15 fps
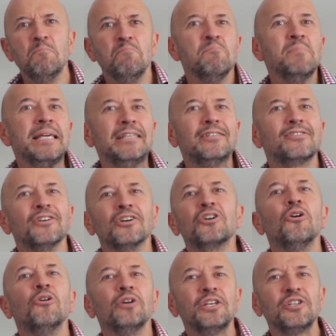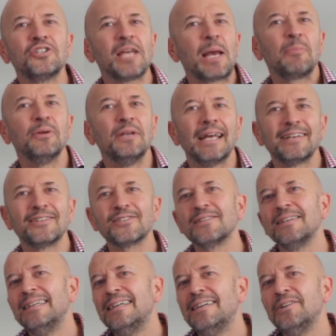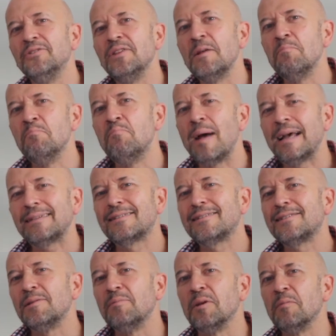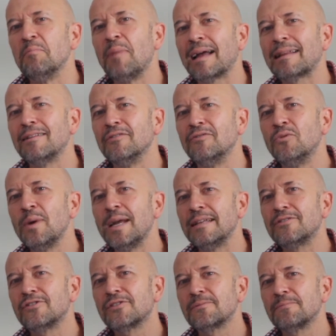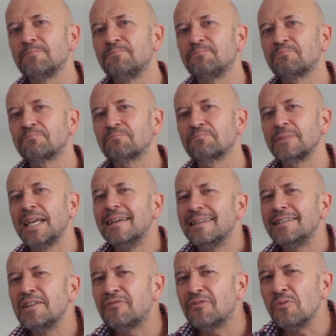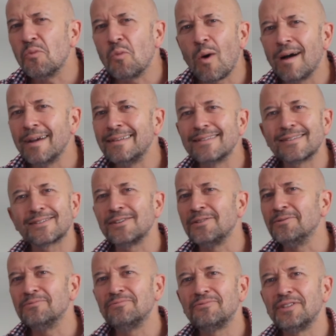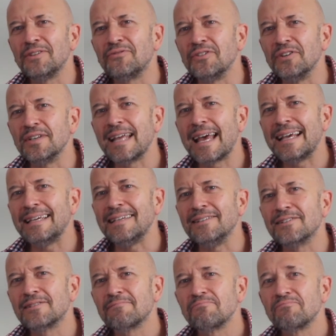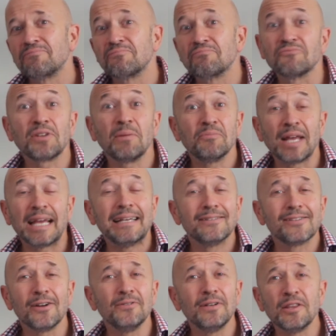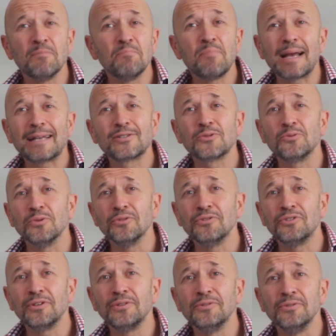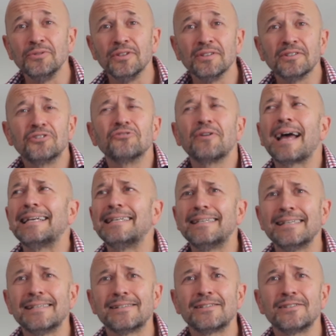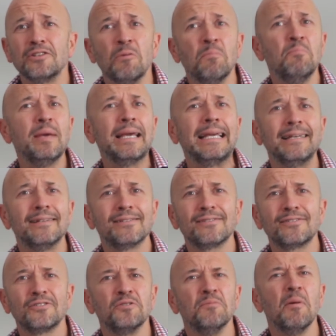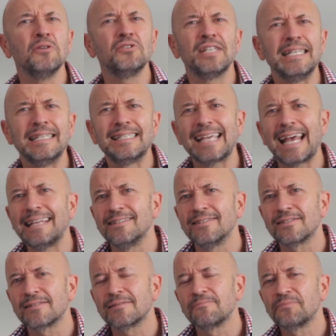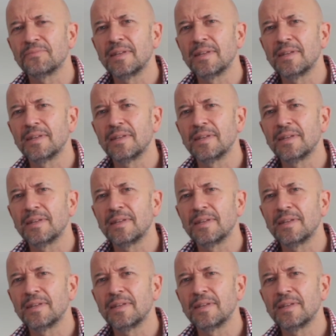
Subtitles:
meets a coy shepherdess who then bests him in a battle of wits. Different wines suit different days. Some days only the best will do, the grandest, the biggest, the most intense.